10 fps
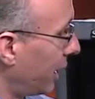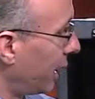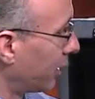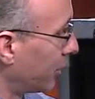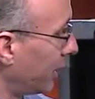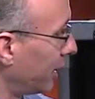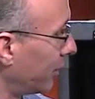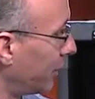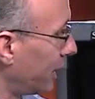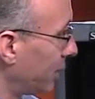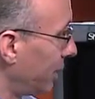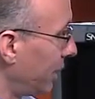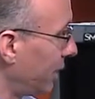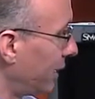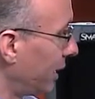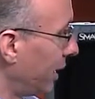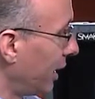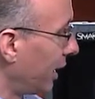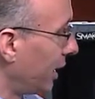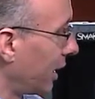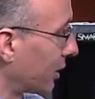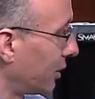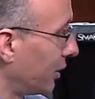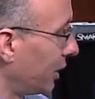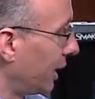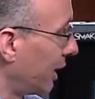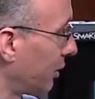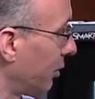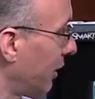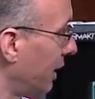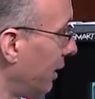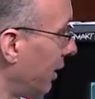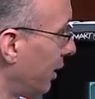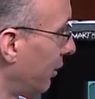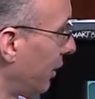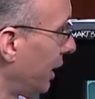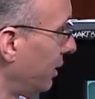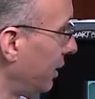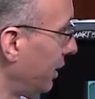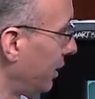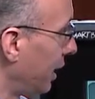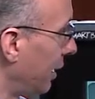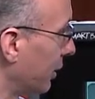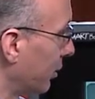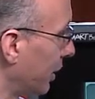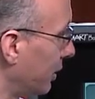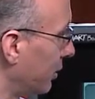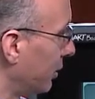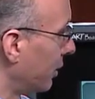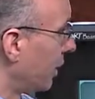that has a weight of 16 and an oxygen that has a weight of 18, atomic weights.